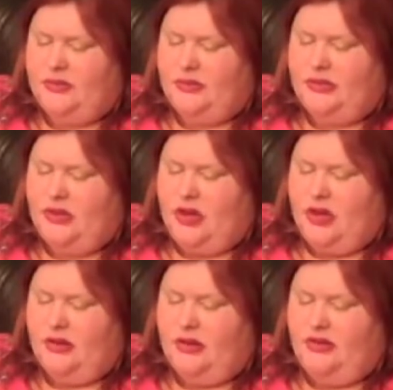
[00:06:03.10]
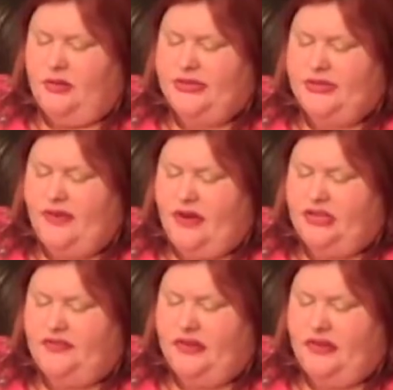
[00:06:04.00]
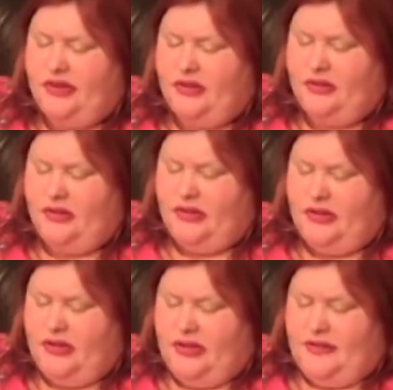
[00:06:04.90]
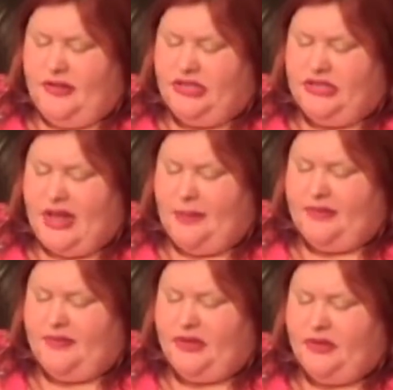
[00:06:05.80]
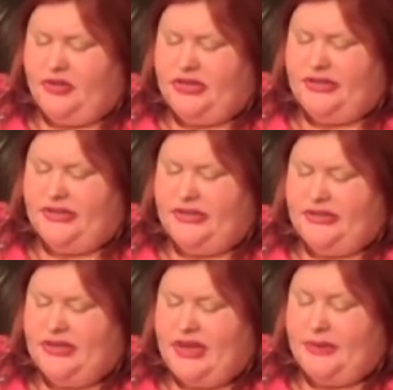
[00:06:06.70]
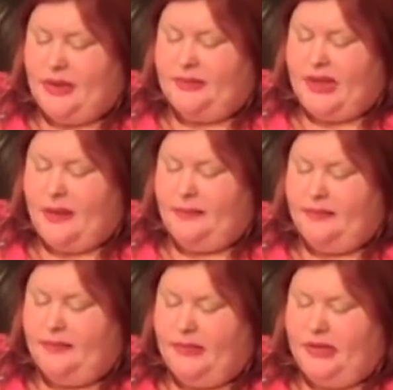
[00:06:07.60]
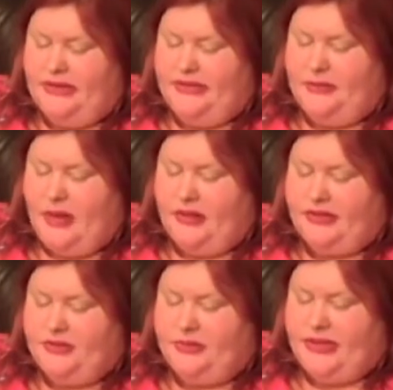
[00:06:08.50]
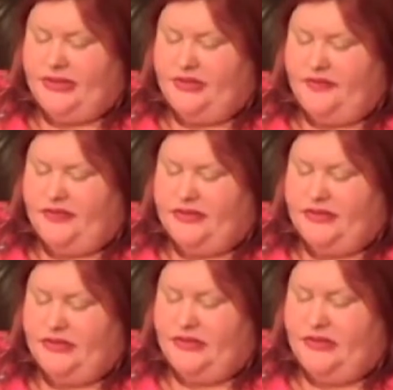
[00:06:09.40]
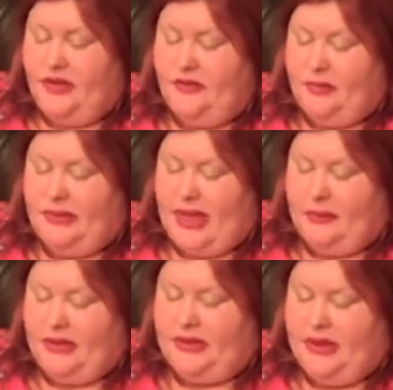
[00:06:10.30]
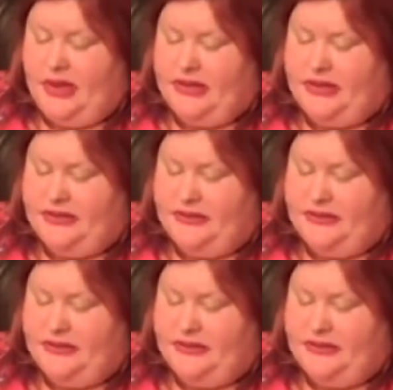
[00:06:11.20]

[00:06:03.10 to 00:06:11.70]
with a long, crimson-varnished fingernail. Then she tapped the finger gently, tap, tap, tap, against the polished black surface of her black button eyes.